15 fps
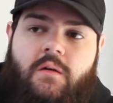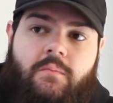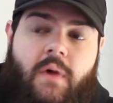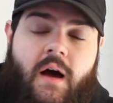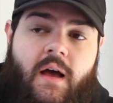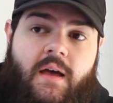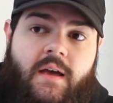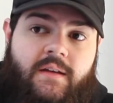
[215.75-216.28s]

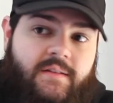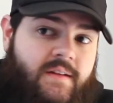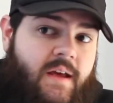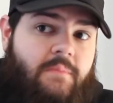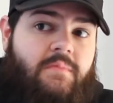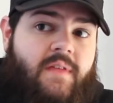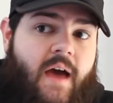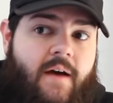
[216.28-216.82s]
but it's
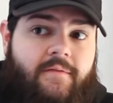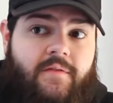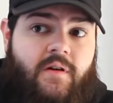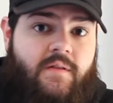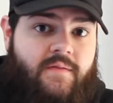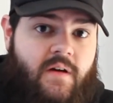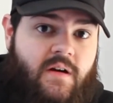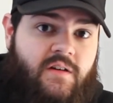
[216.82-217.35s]
named that
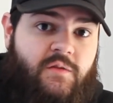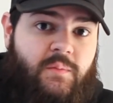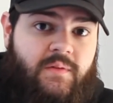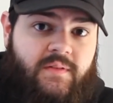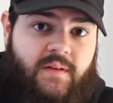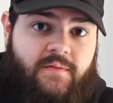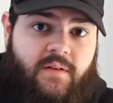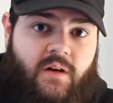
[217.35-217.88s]
for a very
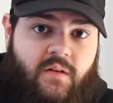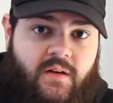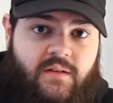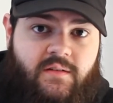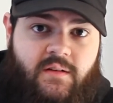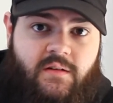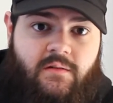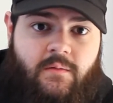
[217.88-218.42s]
specific
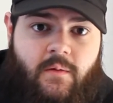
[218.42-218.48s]
reason.